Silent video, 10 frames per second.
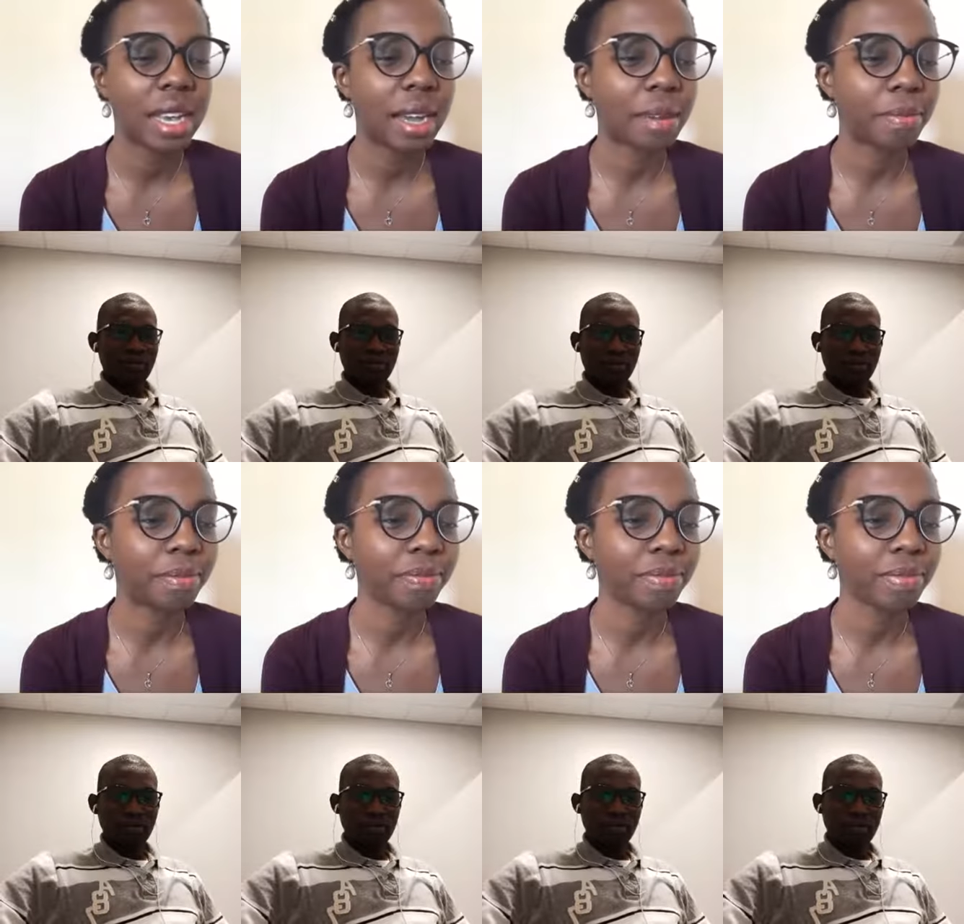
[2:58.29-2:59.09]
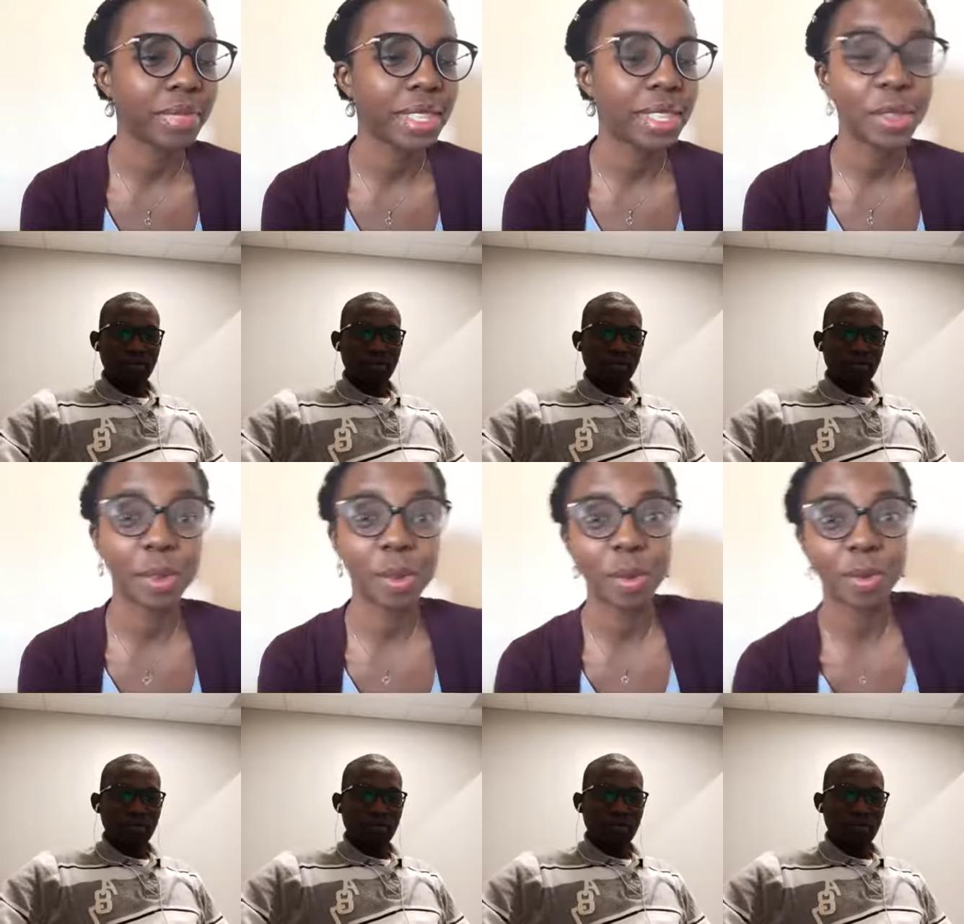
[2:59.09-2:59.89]
Speaker 1: Um, so
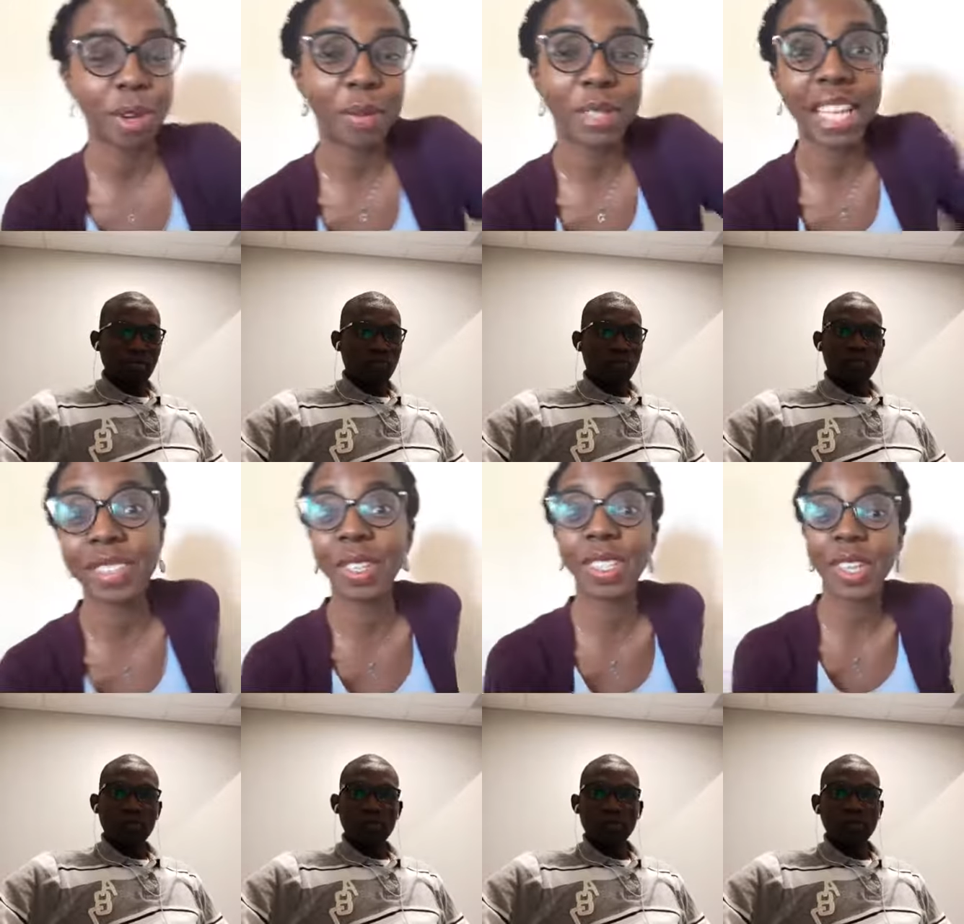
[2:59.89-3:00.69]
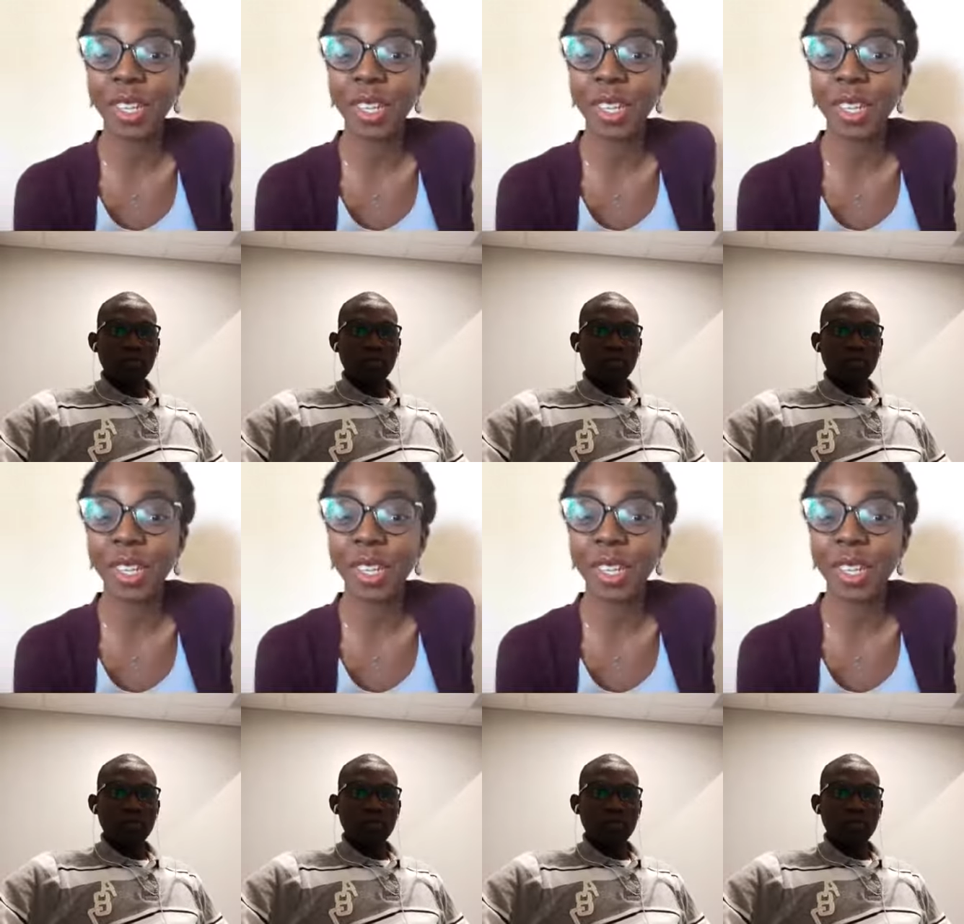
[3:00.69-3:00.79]
we've come to ask you a ton of